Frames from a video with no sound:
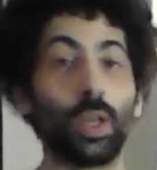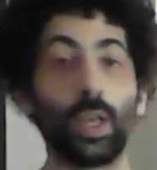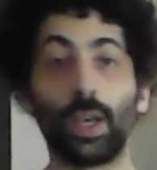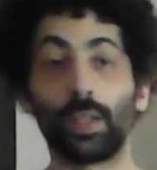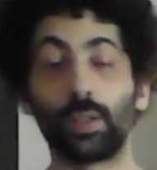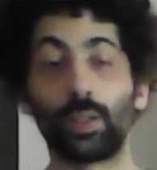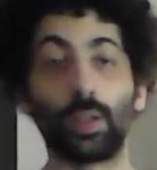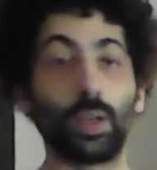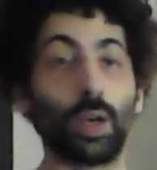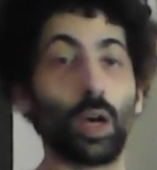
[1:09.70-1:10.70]
and
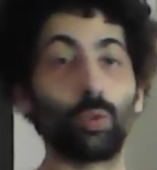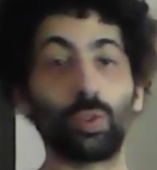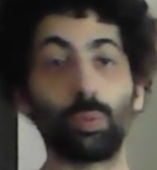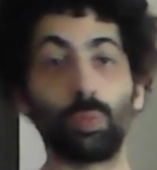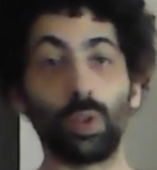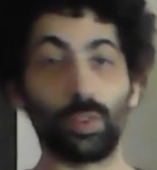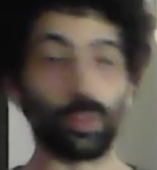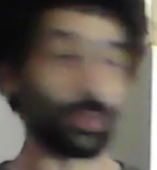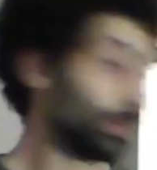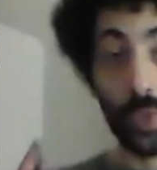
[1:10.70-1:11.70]
how simple is
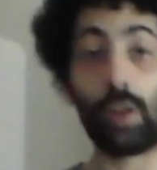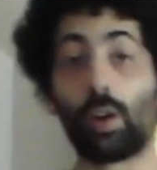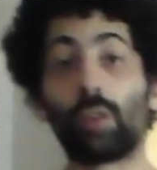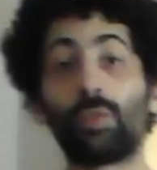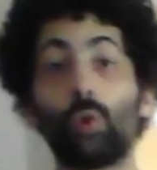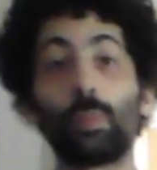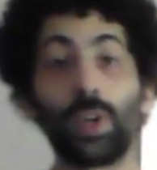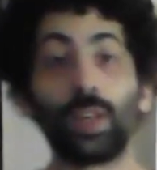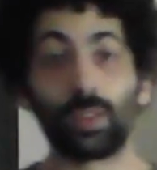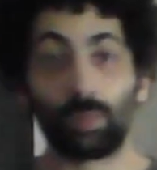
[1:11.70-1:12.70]
it? There are 4
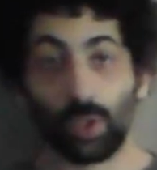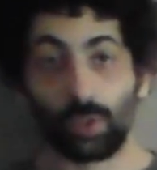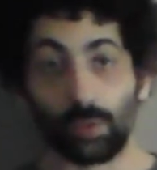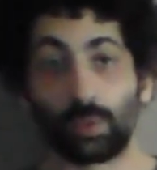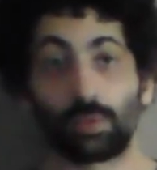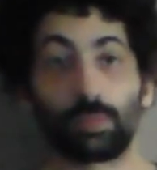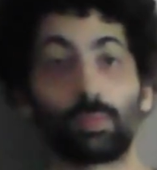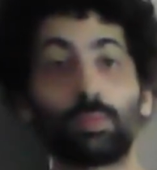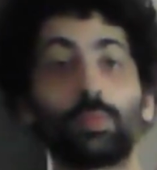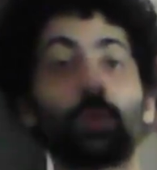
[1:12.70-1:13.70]
main expressions.
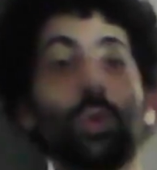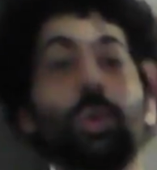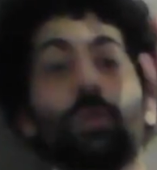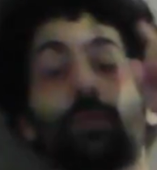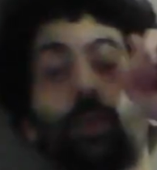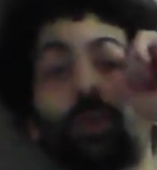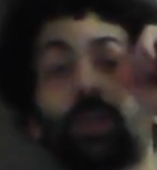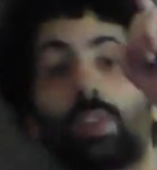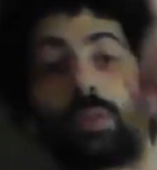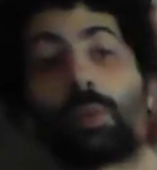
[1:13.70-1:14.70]
The
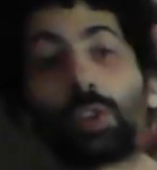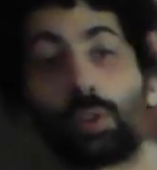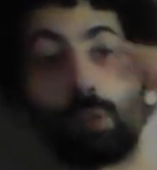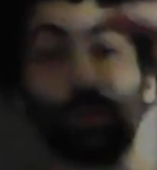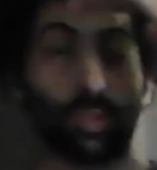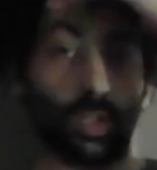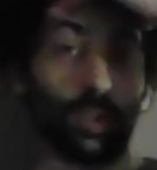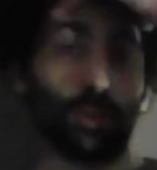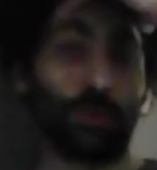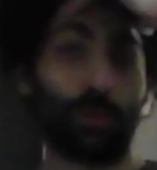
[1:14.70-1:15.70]
first expression
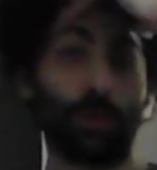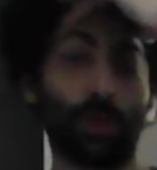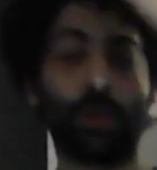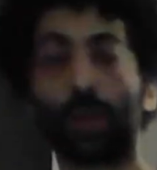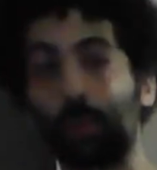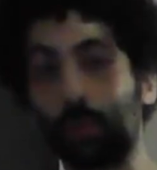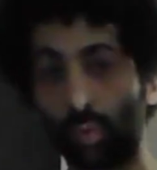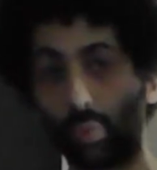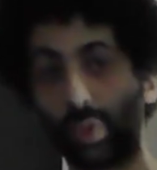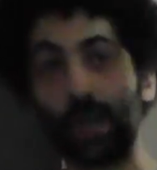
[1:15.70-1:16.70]
is that I
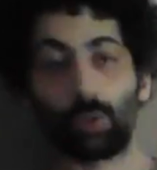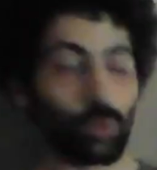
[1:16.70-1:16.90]
would like